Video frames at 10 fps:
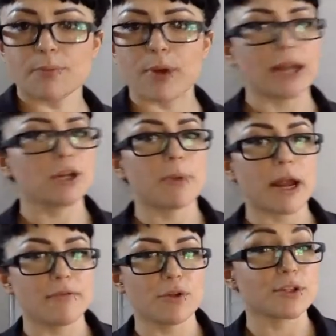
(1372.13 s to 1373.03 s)
Brand new
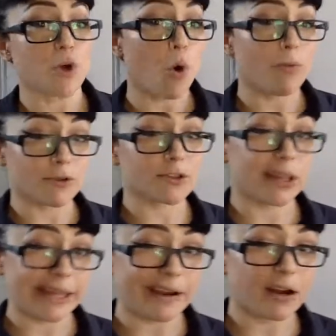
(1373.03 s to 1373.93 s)
bright fluid is almost
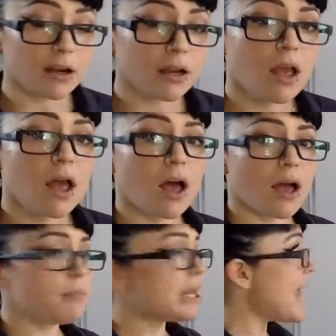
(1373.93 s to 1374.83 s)
clear,
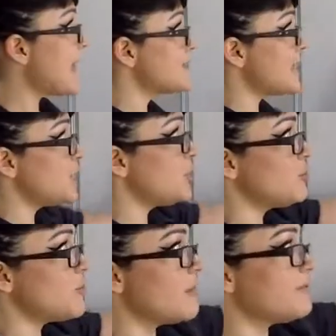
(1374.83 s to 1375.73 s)
um, but it has a
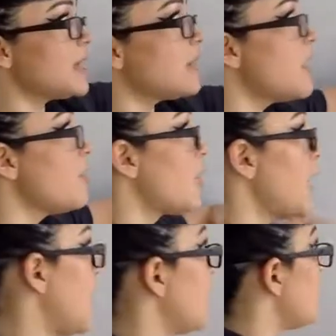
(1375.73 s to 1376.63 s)
hue of yellow or
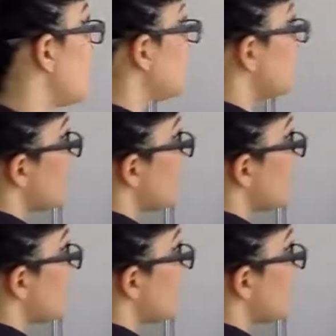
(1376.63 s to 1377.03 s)
amber.